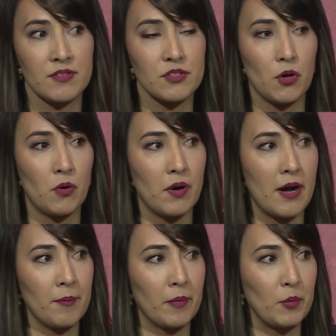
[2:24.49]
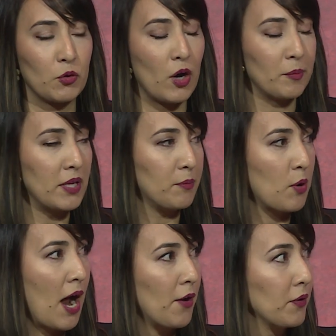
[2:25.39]
So I'm incredibly
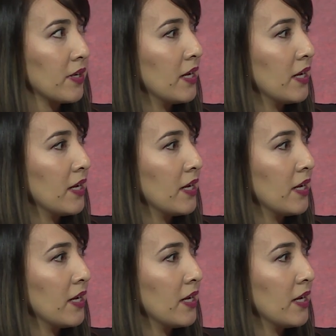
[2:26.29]
proud,